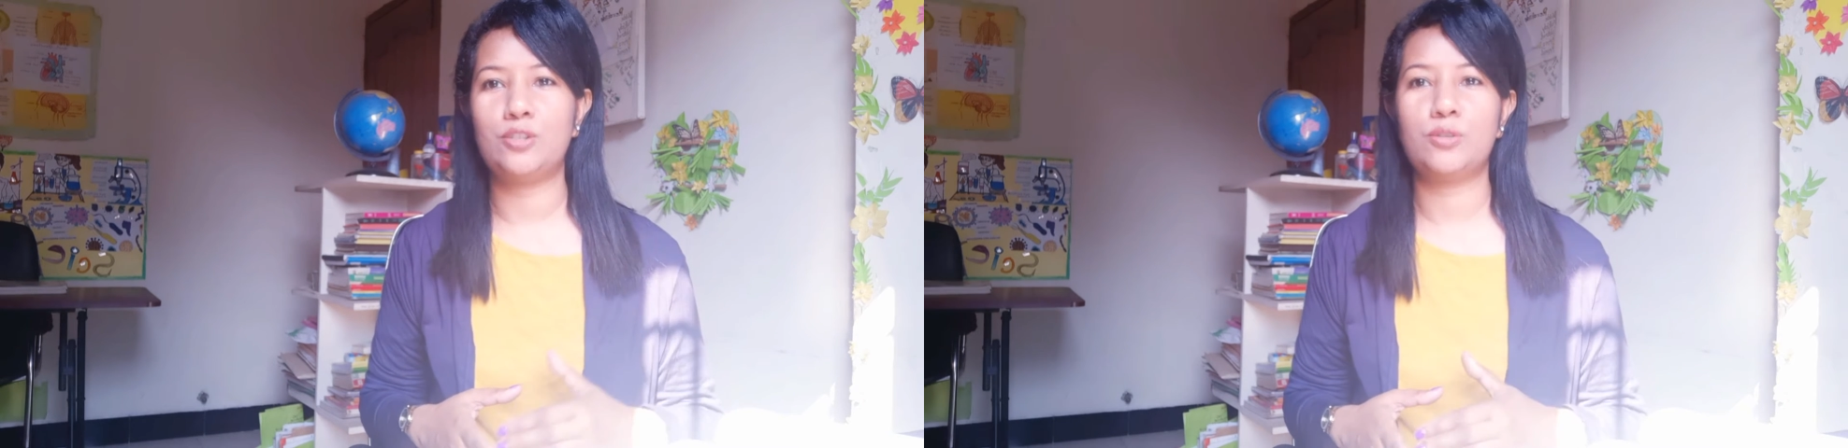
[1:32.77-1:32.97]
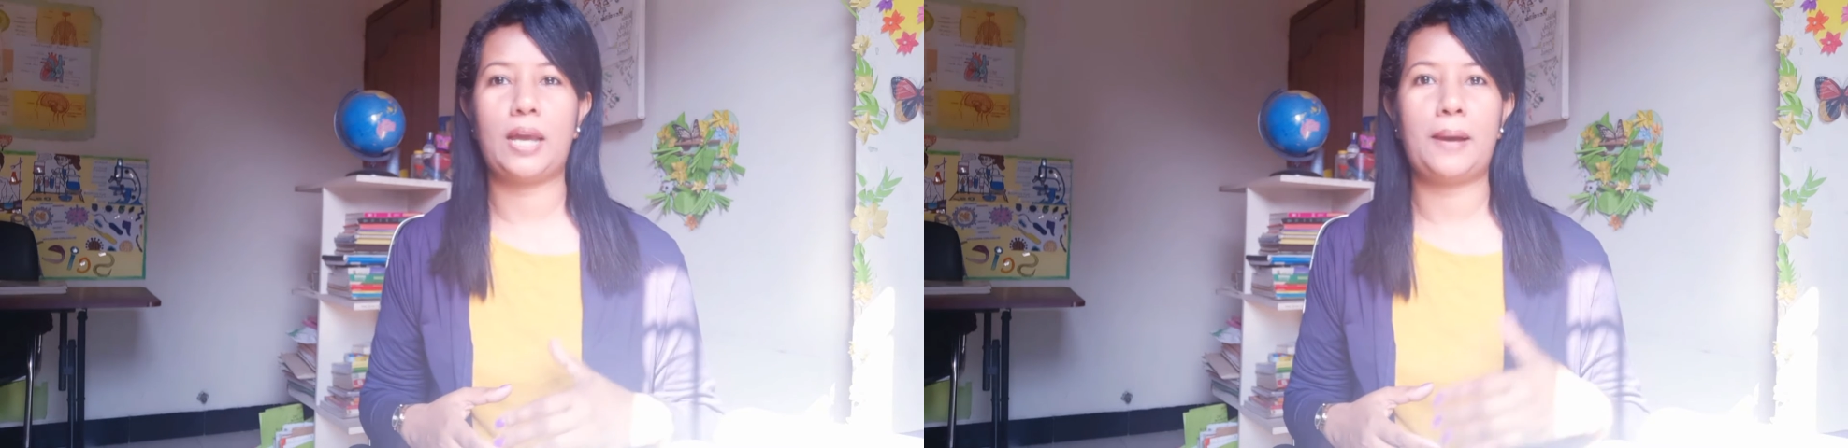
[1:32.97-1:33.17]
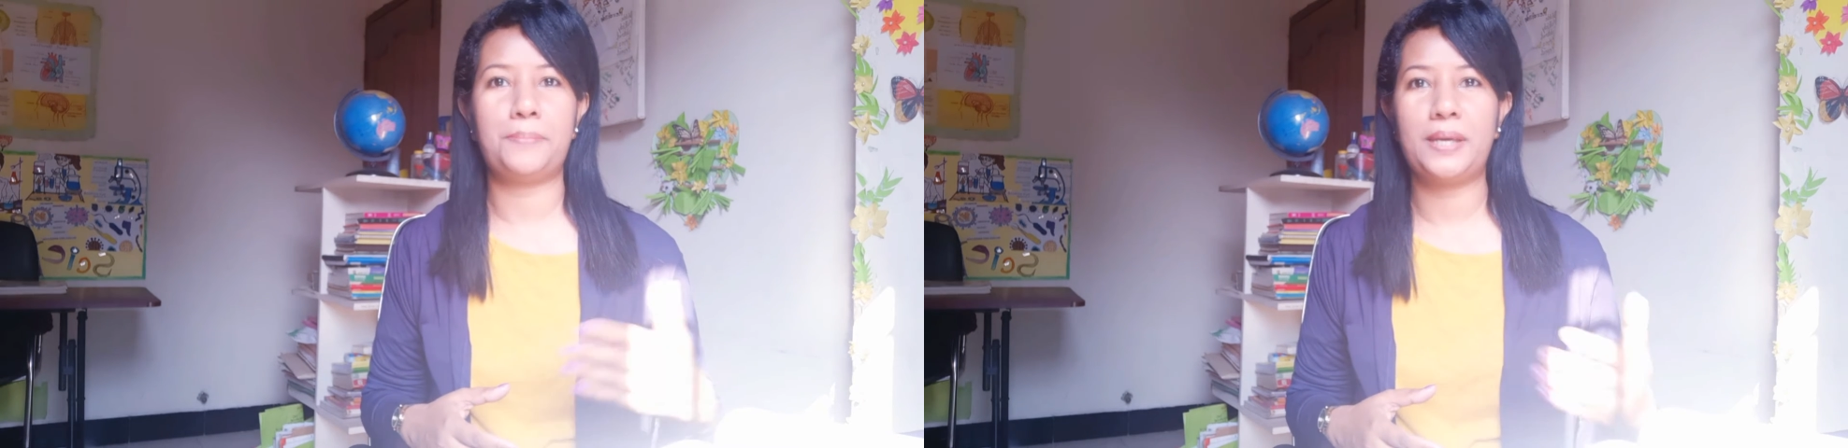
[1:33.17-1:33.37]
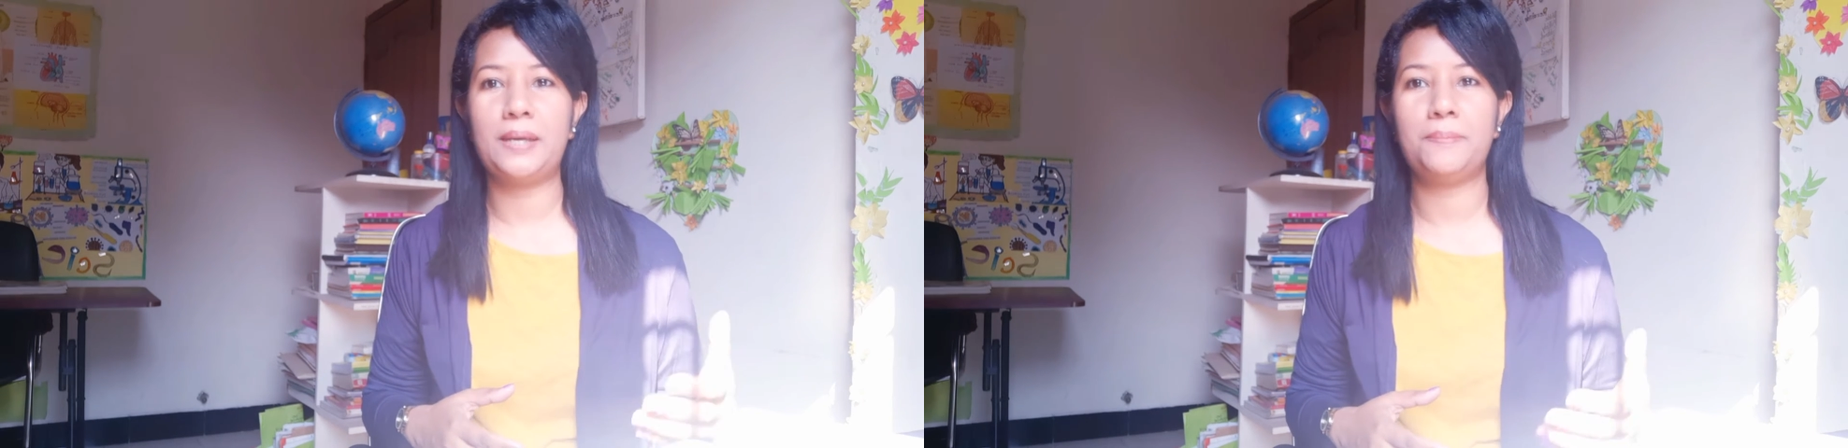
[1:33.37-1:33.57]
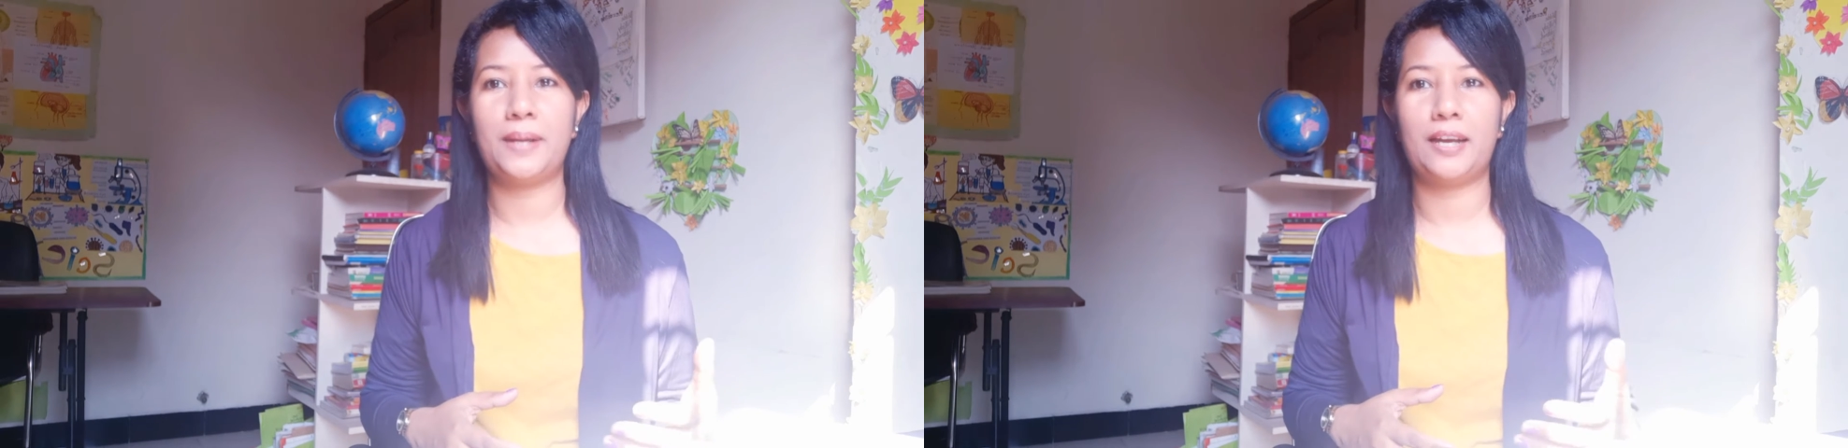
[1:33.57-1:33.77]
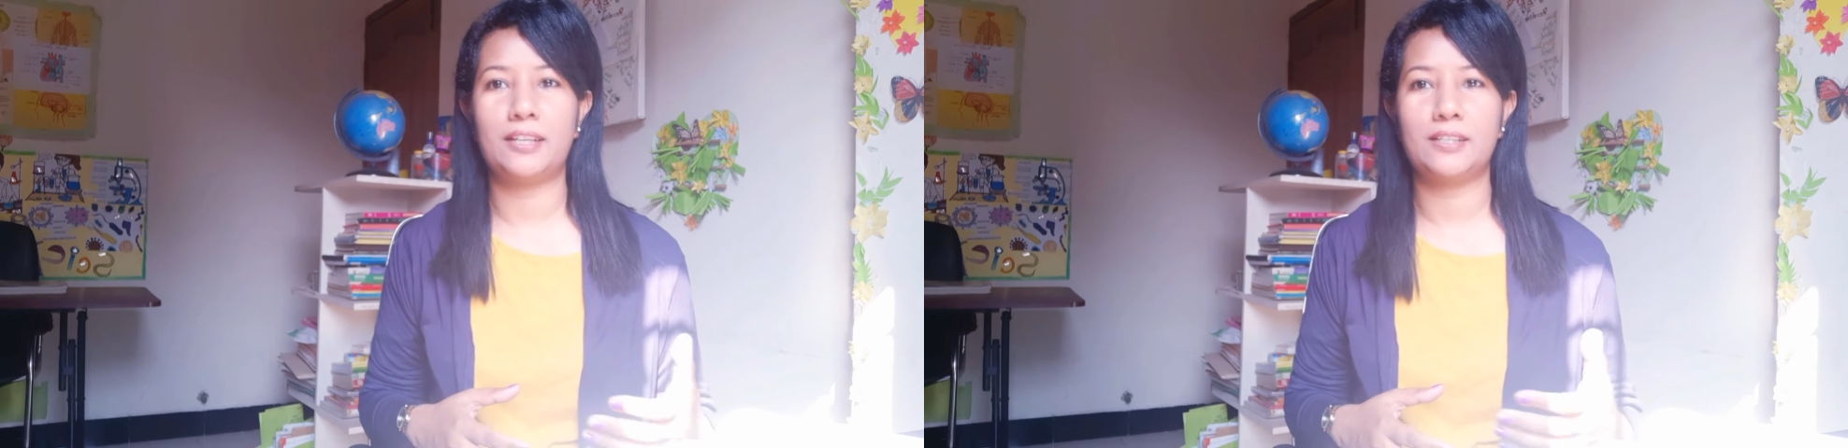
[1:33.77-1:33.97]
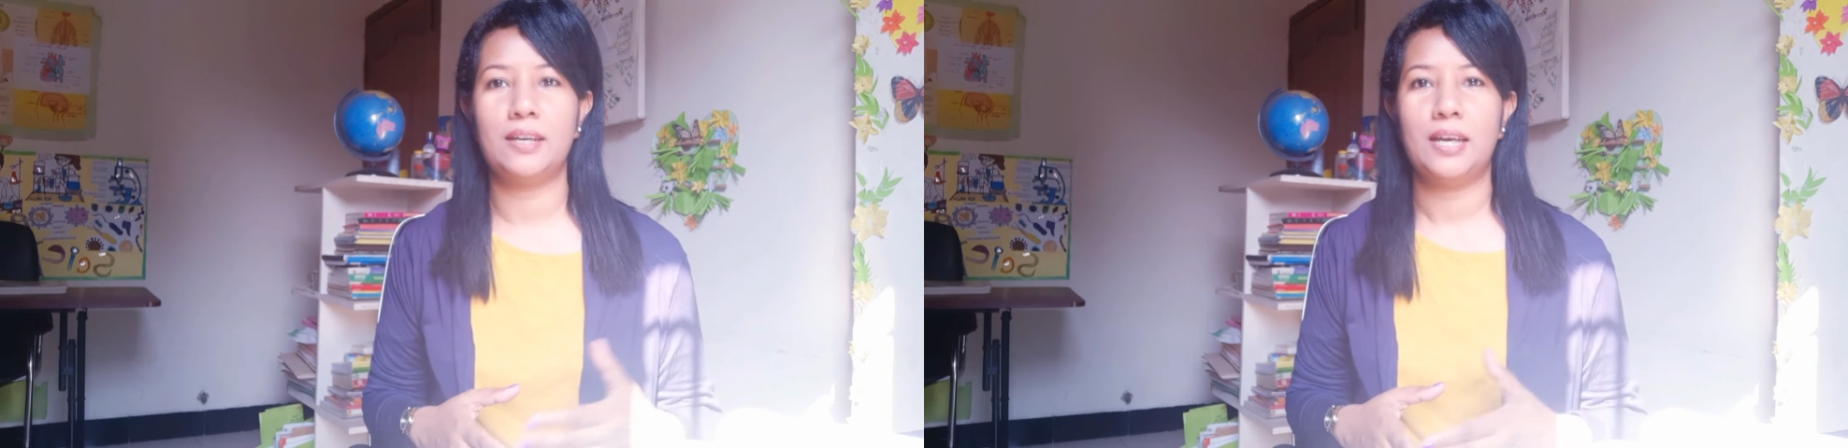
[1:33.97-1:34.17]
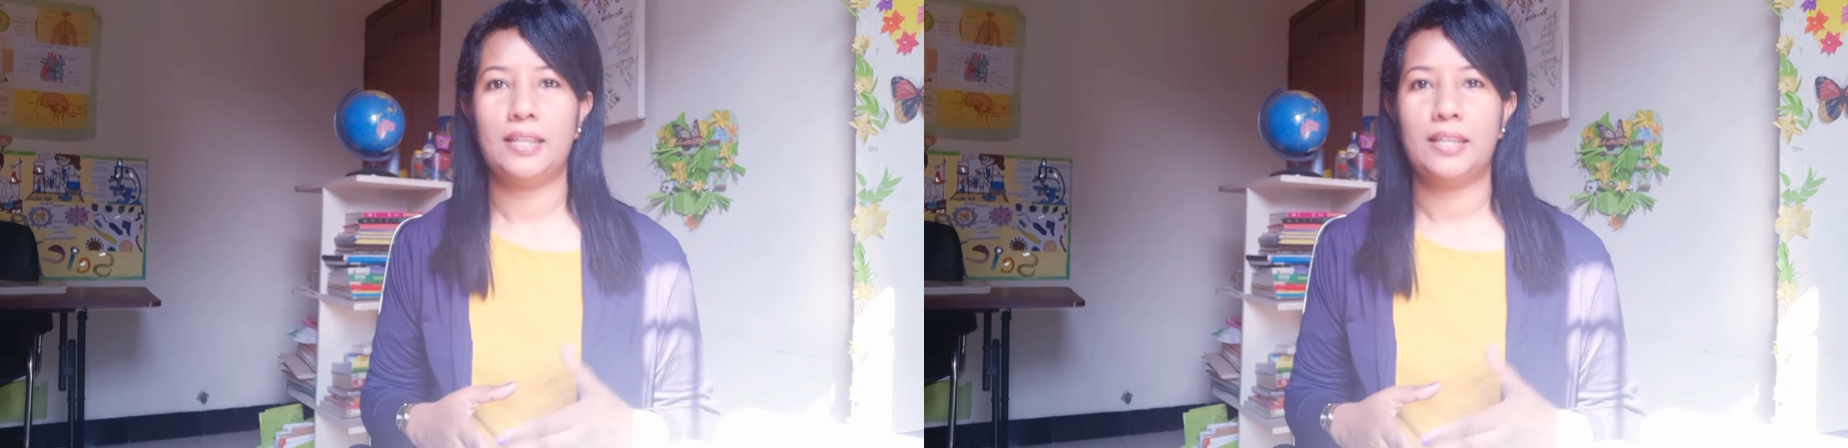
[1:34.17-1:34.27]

So a pea plant,